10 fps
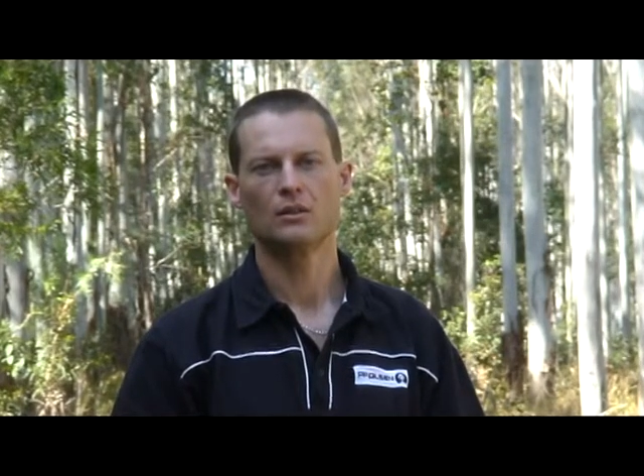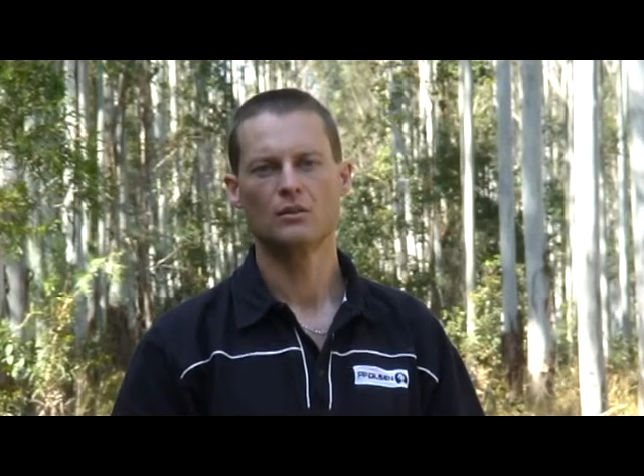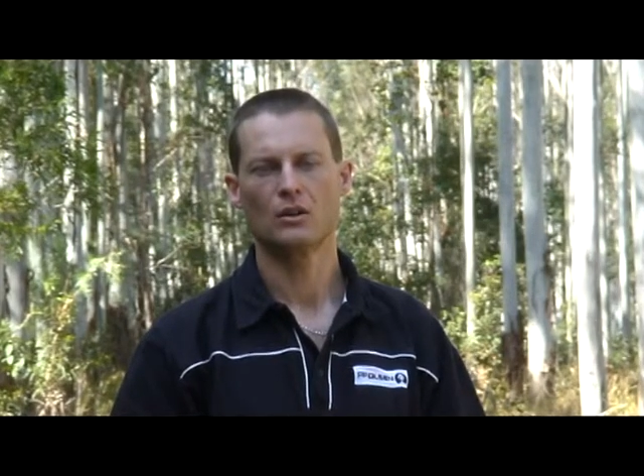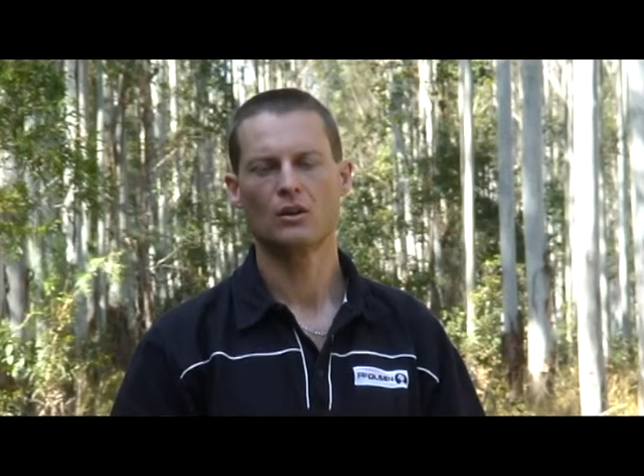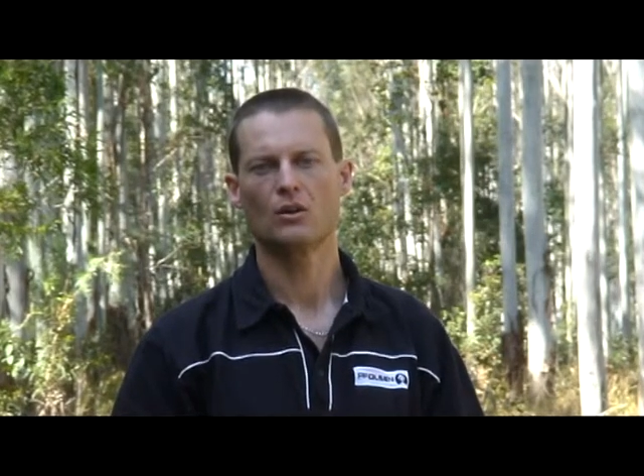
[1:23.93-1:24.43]

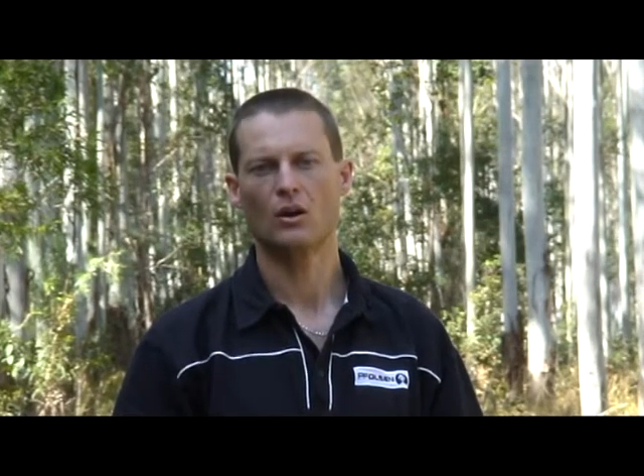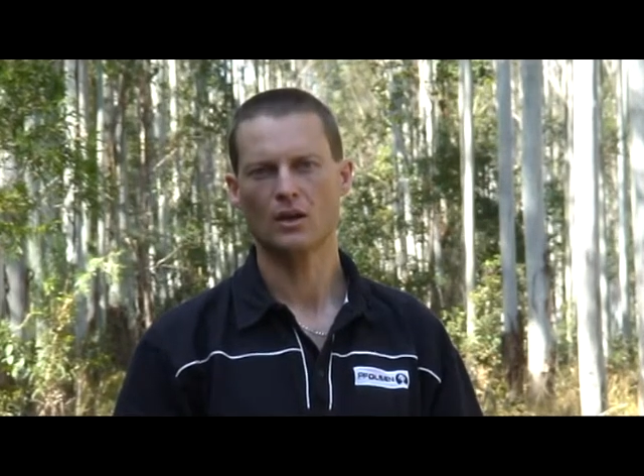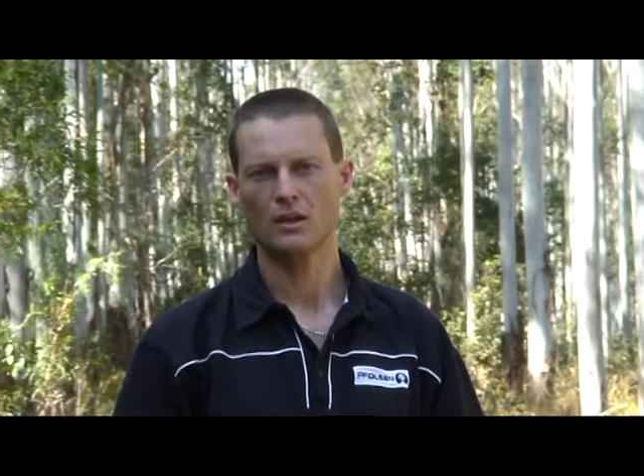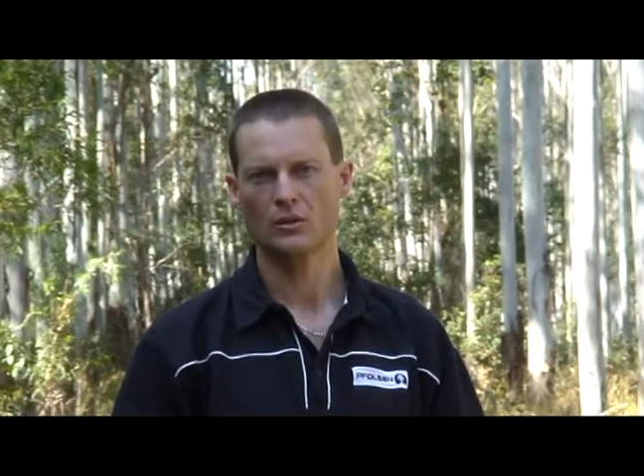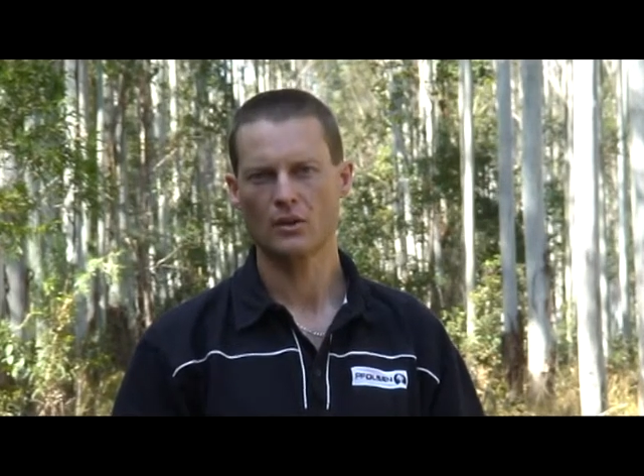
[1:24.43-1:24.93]
So
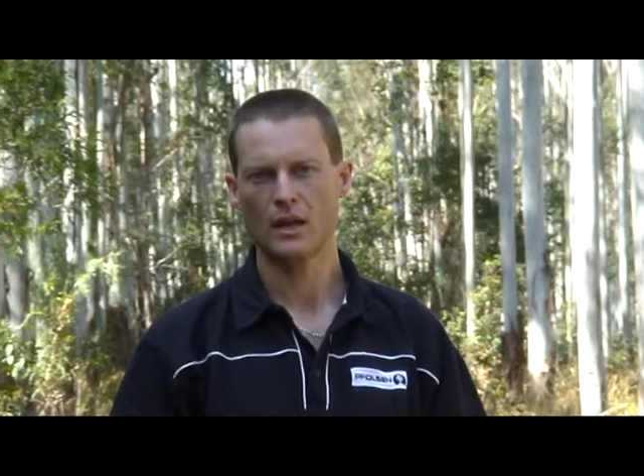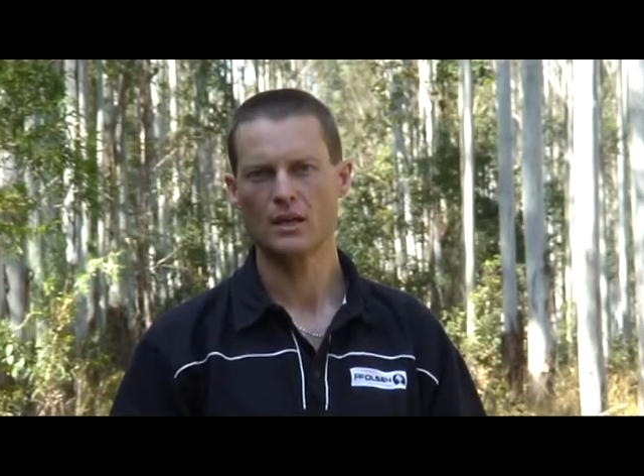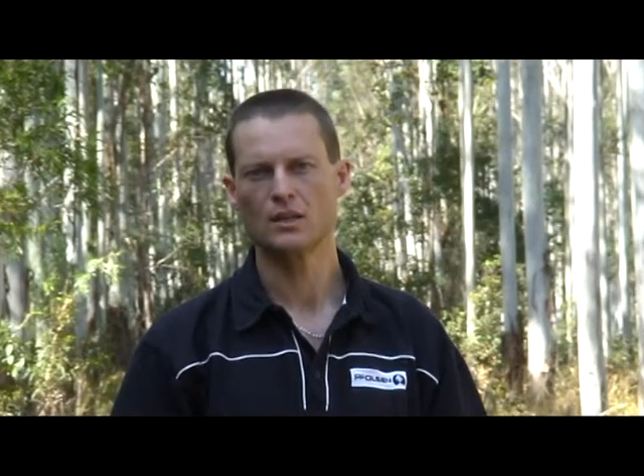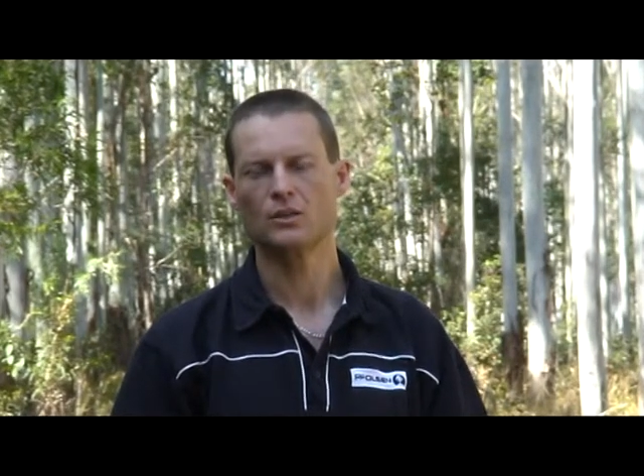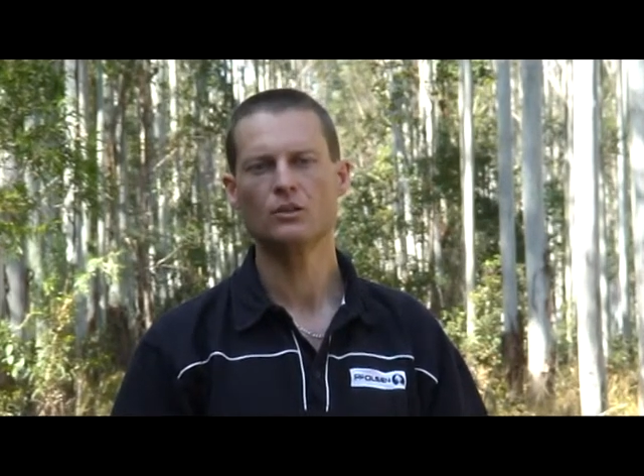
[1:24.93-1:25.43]
I
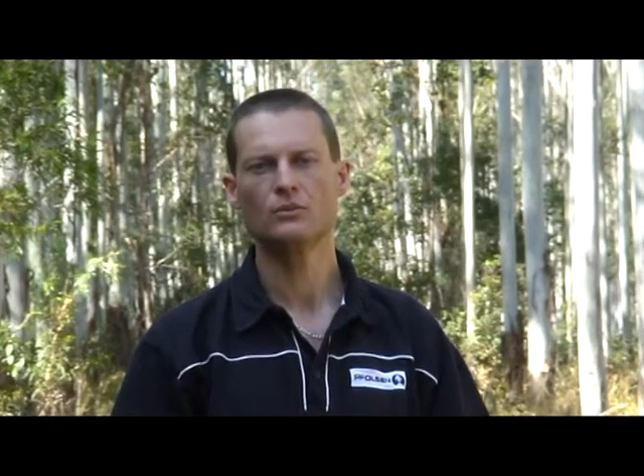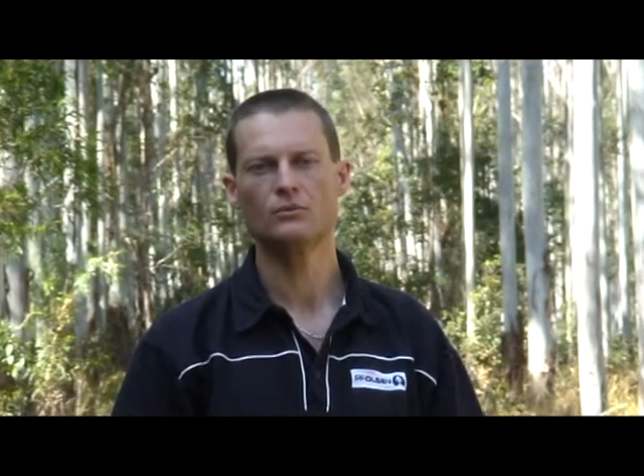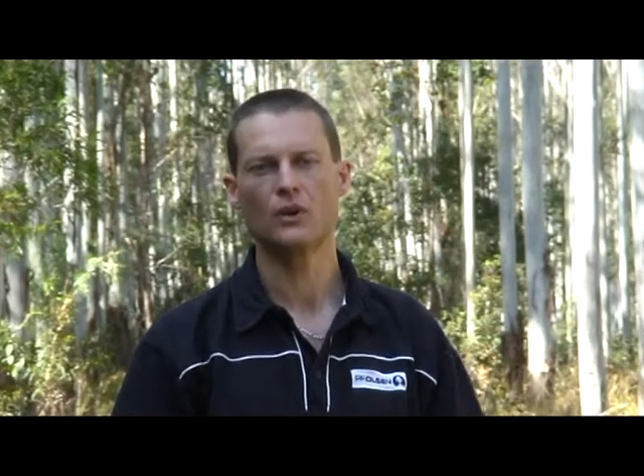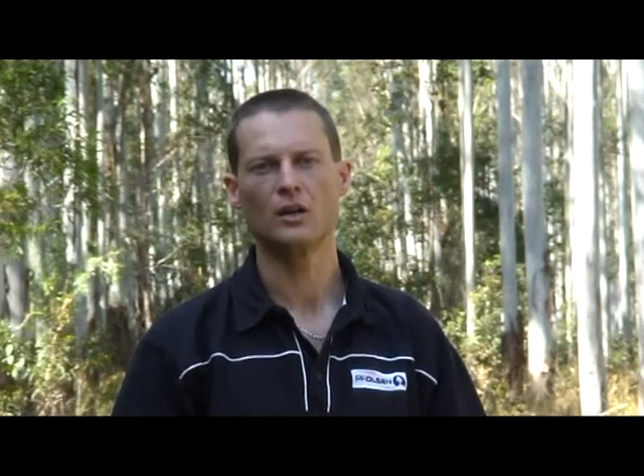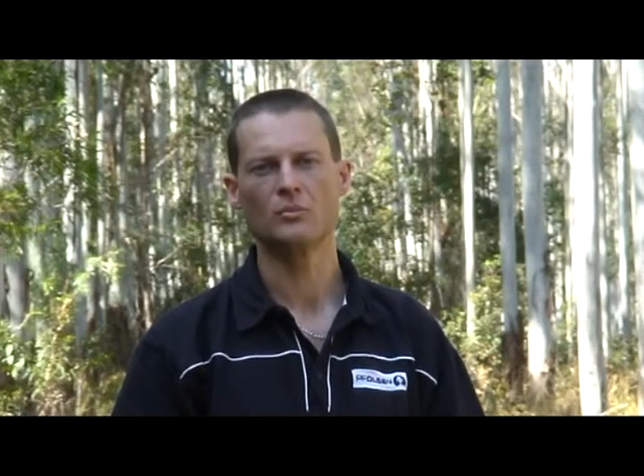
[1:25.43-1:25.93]
created a new
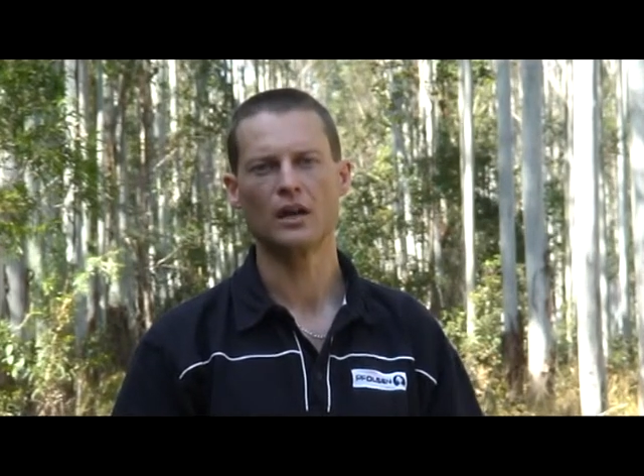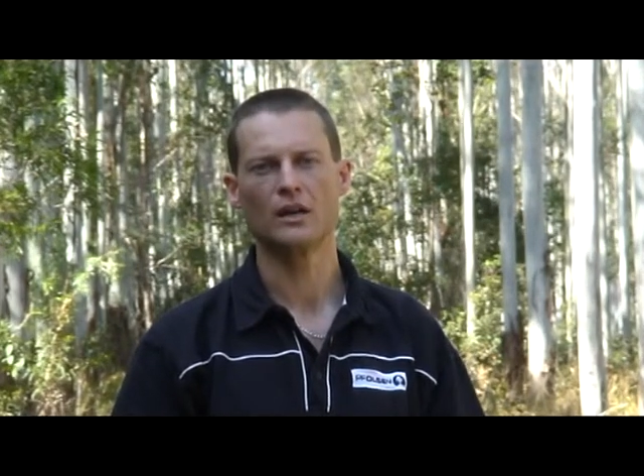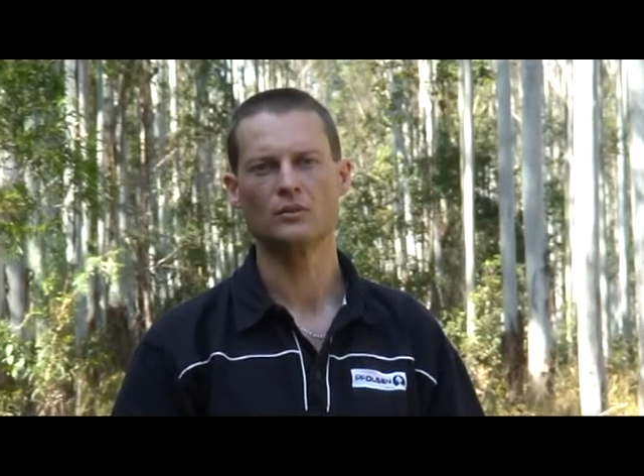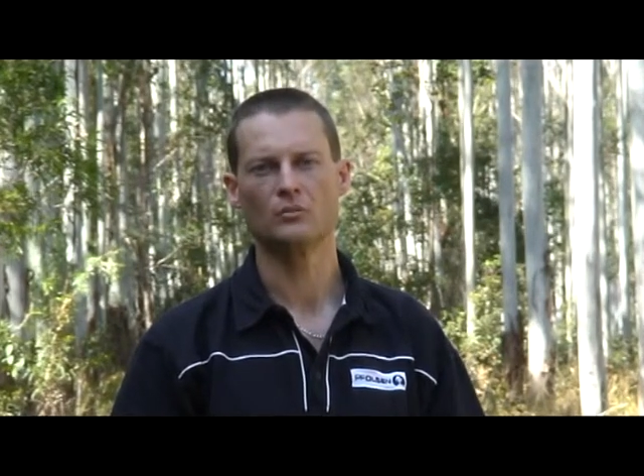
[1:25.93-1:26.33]
fire behaviour